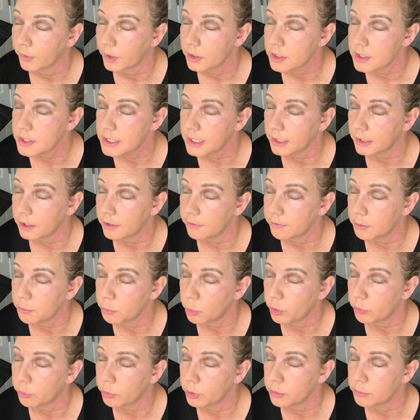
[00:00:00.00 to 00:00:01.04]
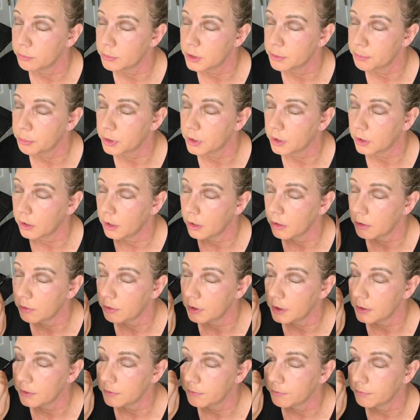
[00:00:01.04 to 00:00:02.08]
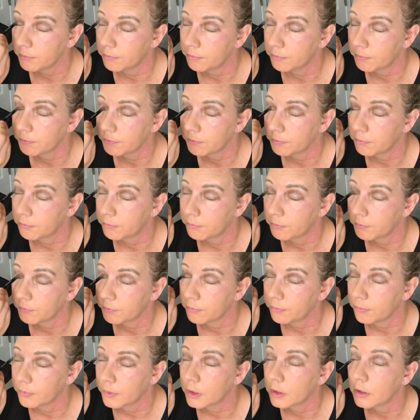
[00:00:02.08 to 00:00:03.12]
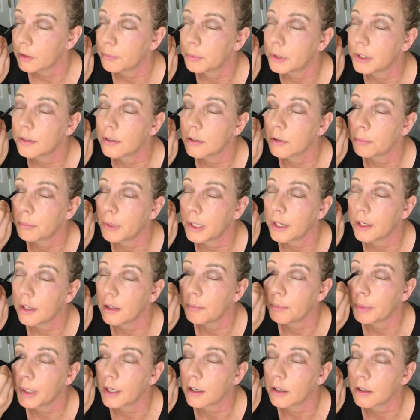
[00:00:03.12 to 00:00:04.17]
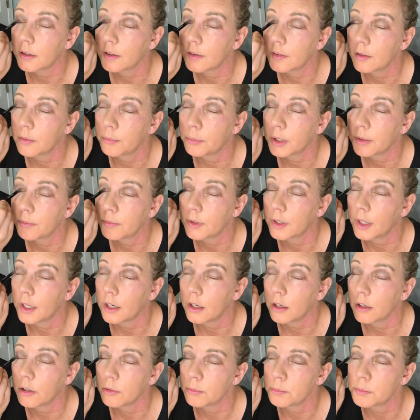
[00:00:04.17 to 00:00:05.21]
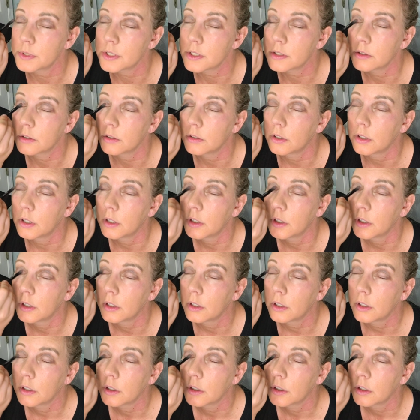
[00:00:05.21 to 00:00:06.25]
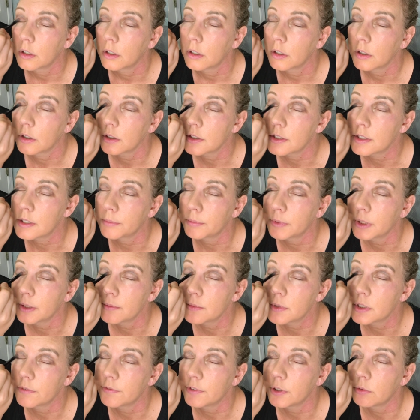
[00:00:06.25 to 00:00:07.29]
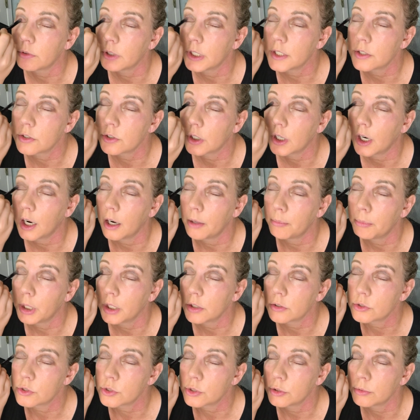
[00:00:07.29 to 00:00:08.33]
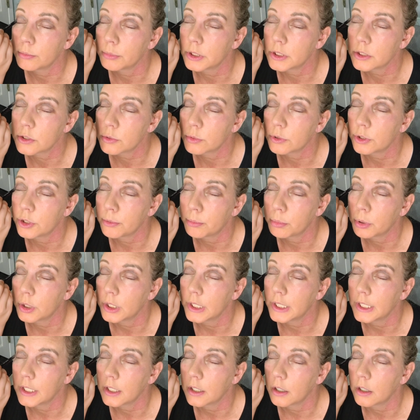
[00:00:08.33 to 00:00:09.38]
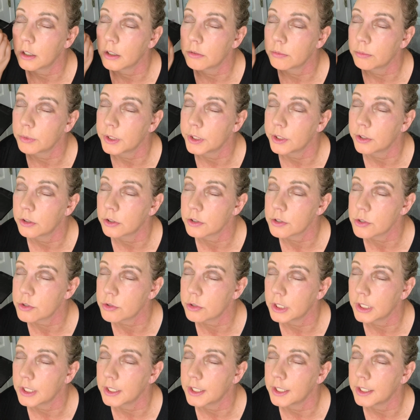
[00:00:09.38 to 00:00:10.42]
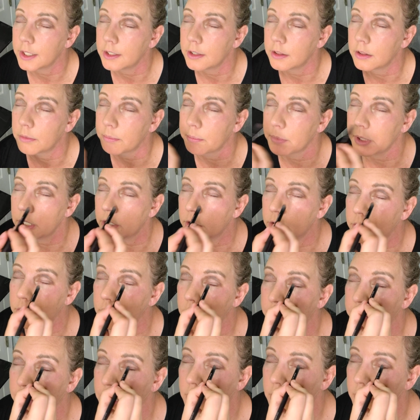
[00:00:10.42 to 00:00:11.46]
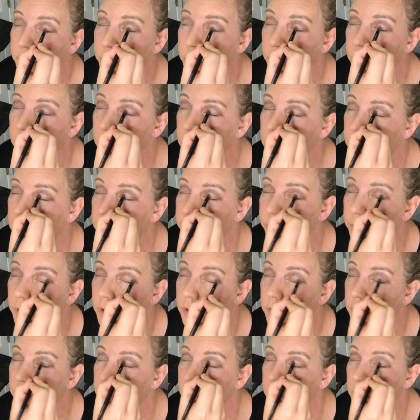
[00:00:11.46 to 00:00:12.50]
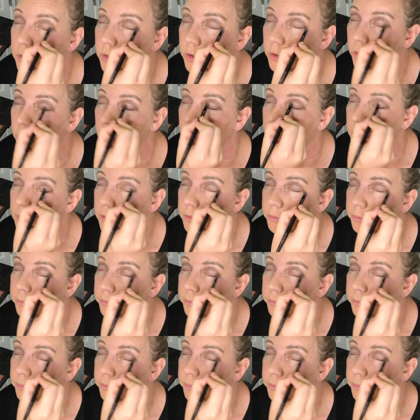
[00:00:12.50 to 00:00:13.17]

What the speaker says: Does that give you more room to put the color on? Let me tilt my head back because sometimes that helps. Because sometimes if you raise your eyebrows too much when you're putting it on, when you look straight ahead in the mirror, your makeup will look different. Did you know that?